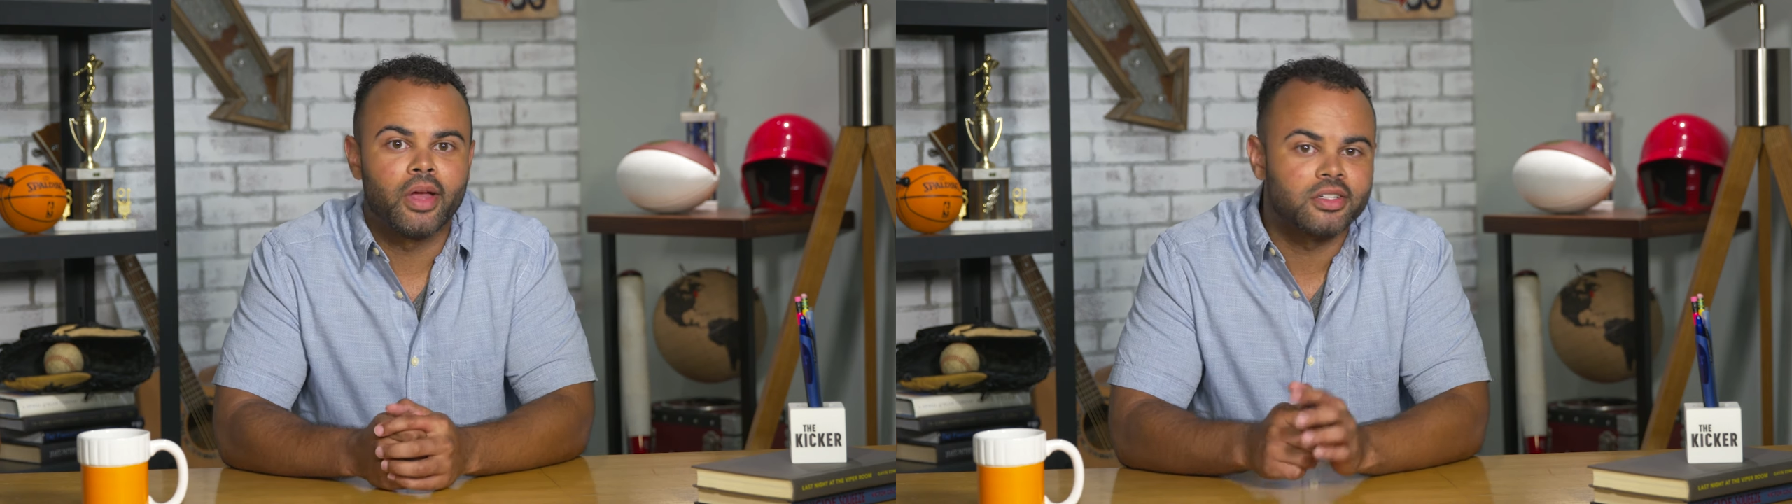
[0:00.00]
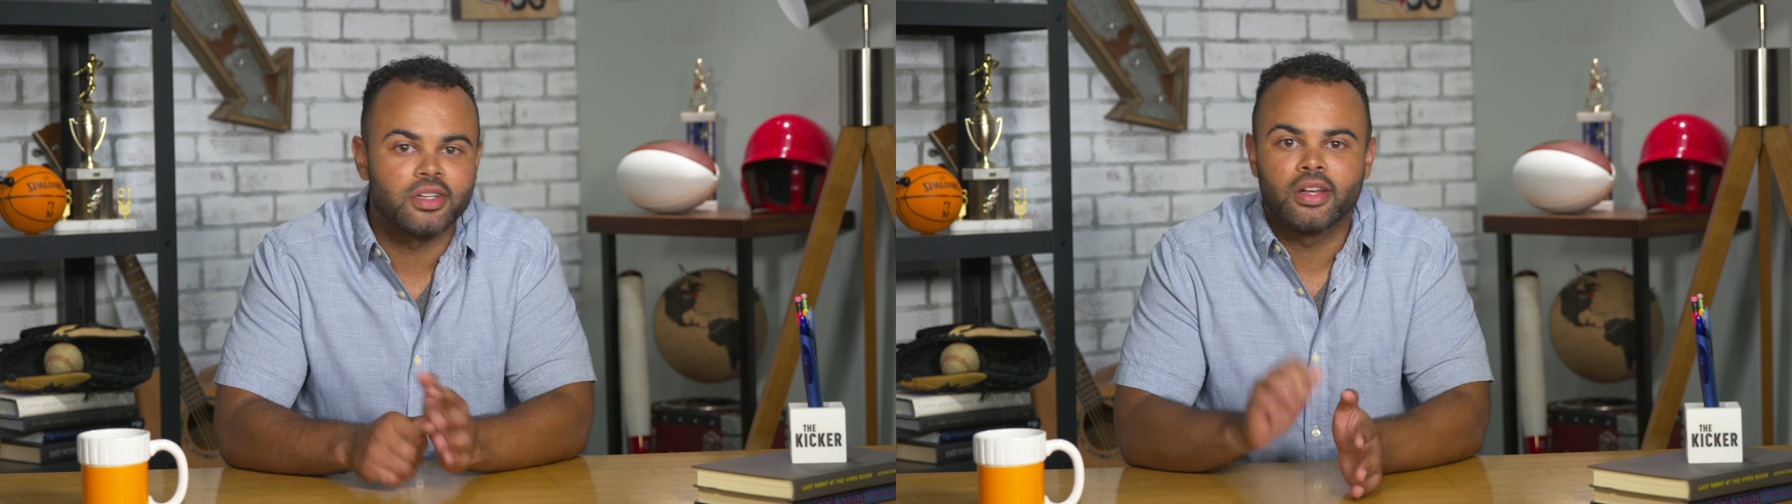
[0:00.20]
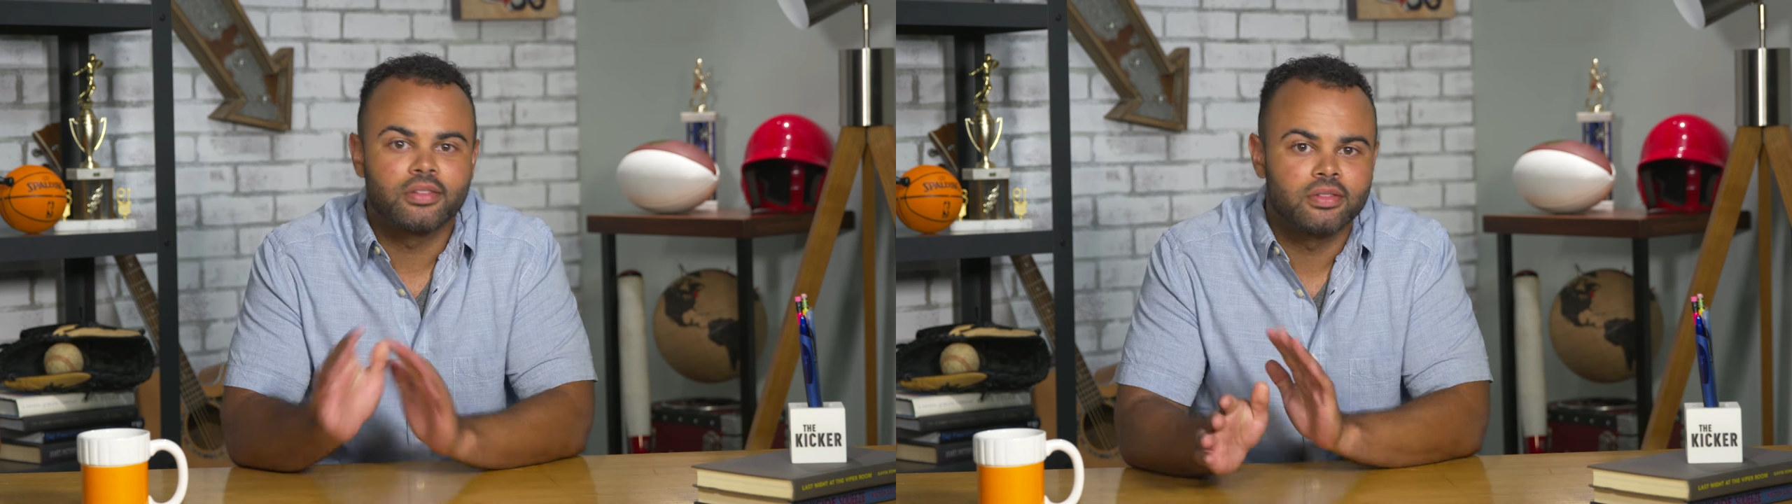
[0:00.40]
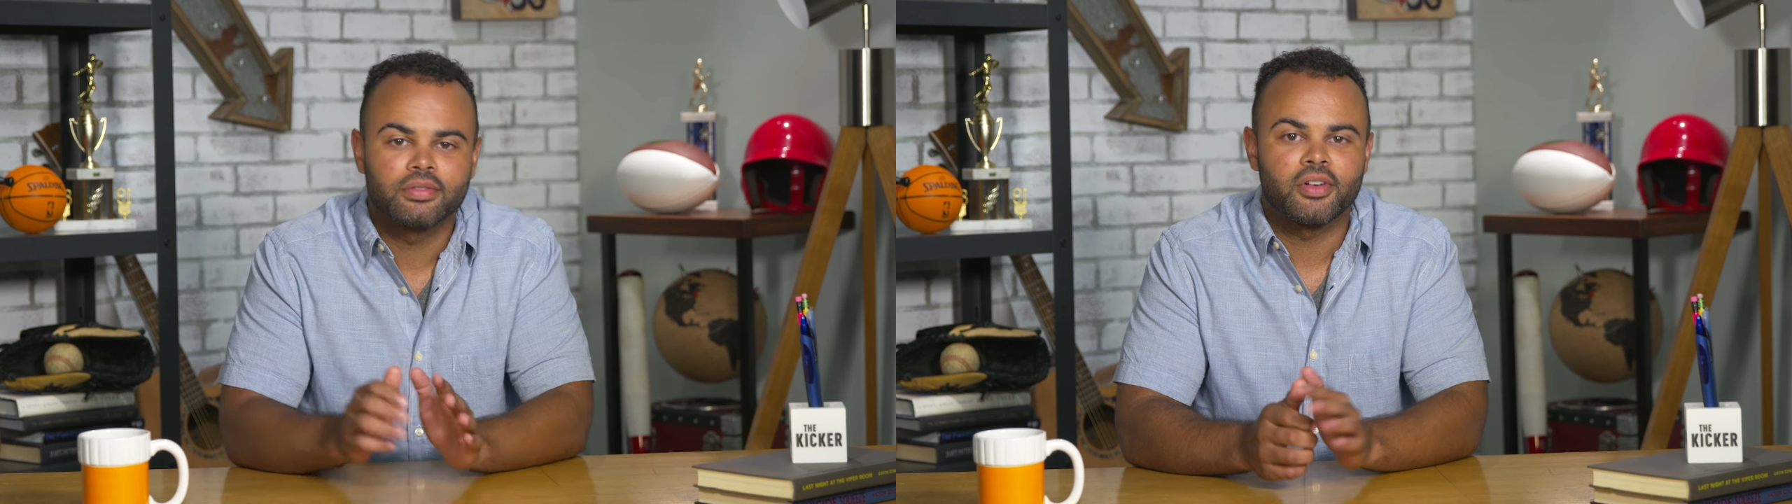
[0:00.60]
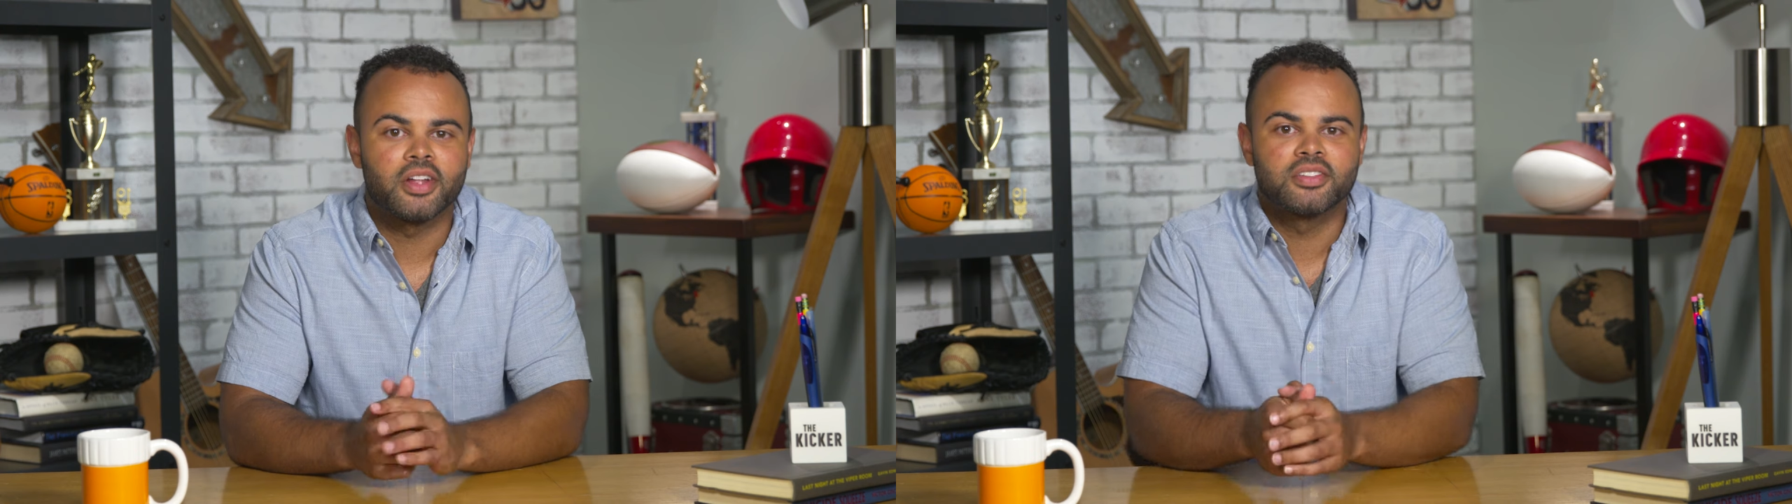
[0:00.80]
hashtag
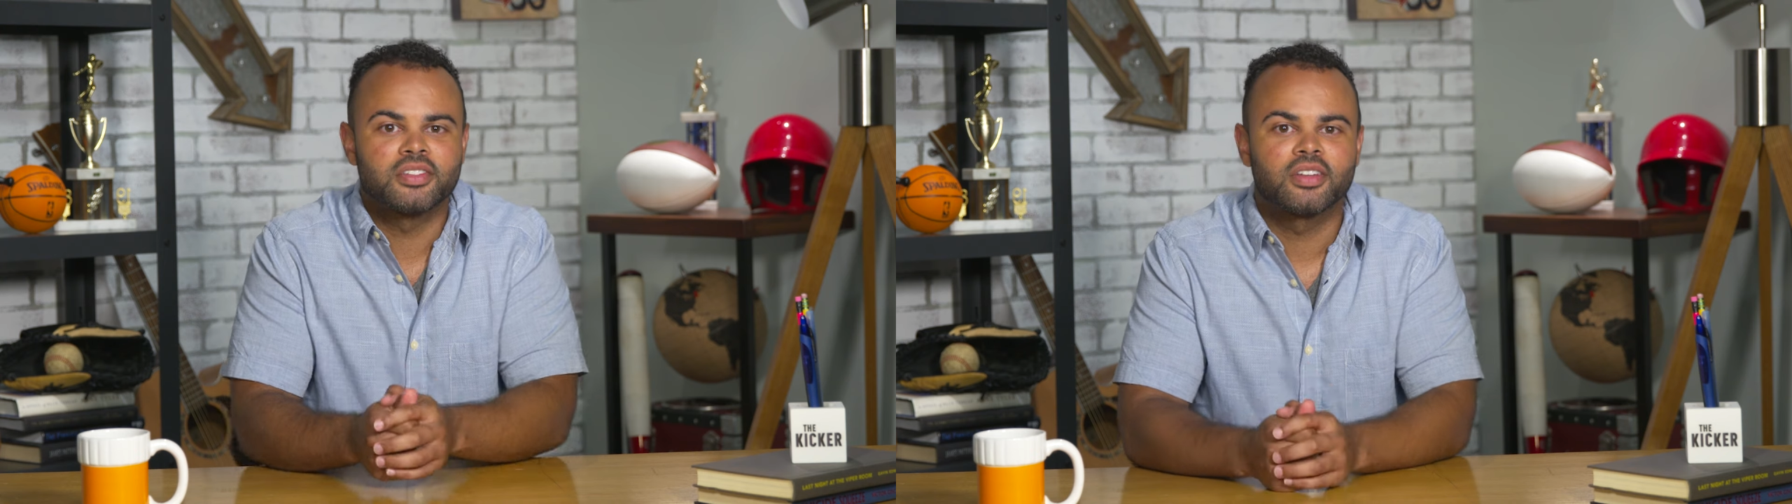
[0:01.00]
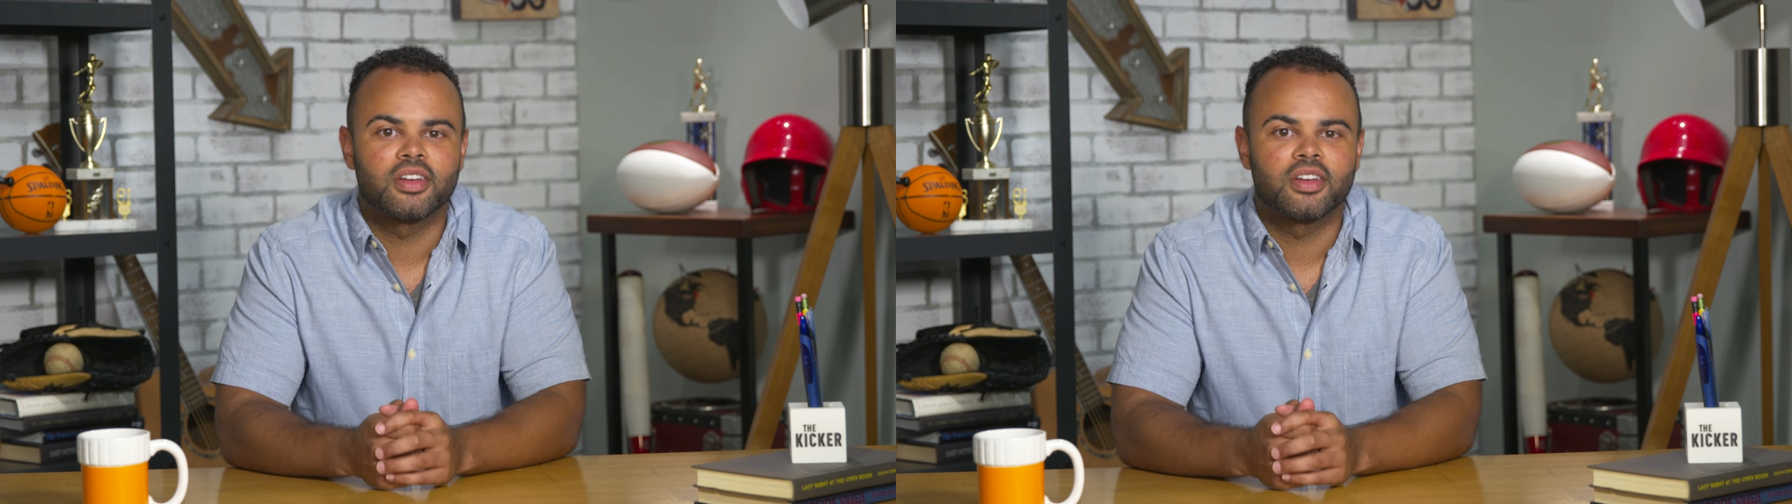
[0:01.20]
friends